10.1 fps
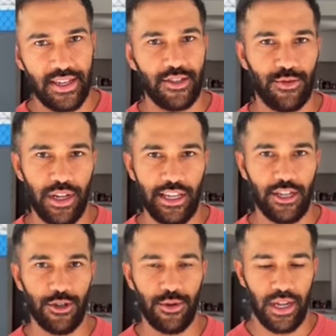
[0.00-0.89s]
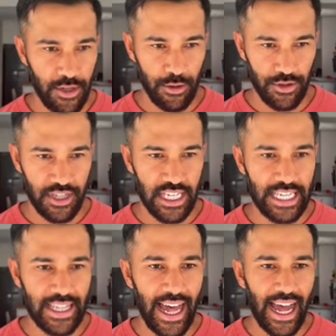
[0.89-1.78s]
is really doing. You'll
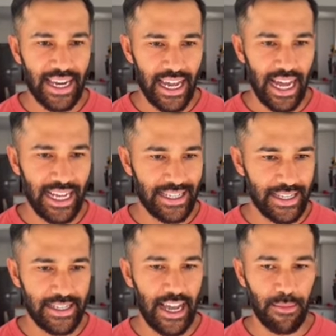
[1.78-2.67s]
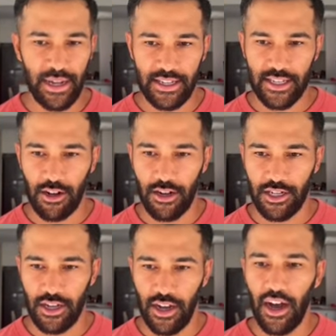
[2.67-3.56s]
see that as the segments start
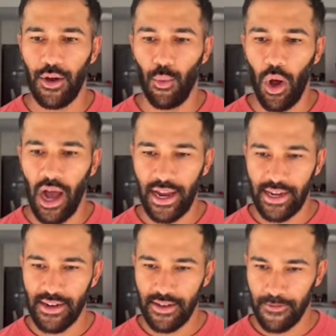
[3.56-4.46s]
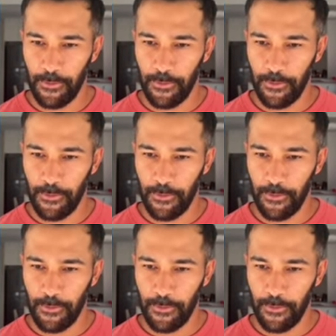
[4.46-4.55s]
to unwind,